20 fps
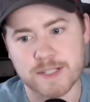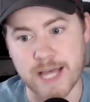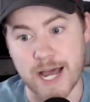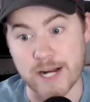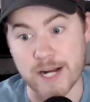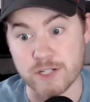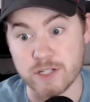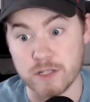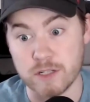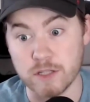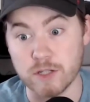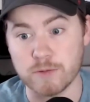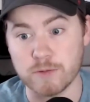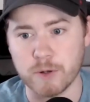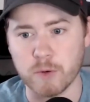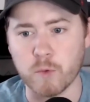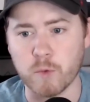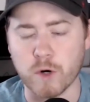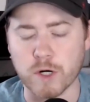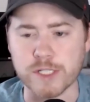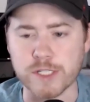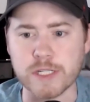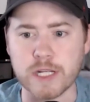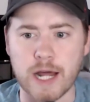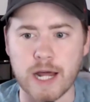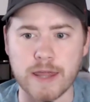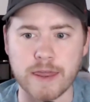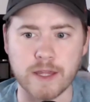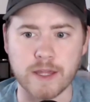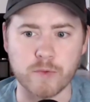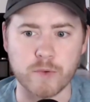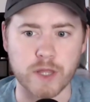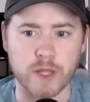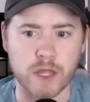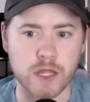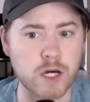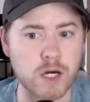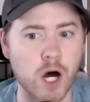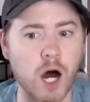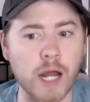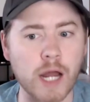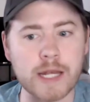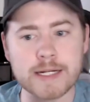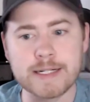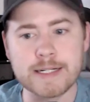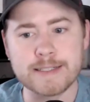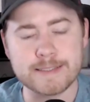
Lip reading: actually a little bit worse than I think we thought.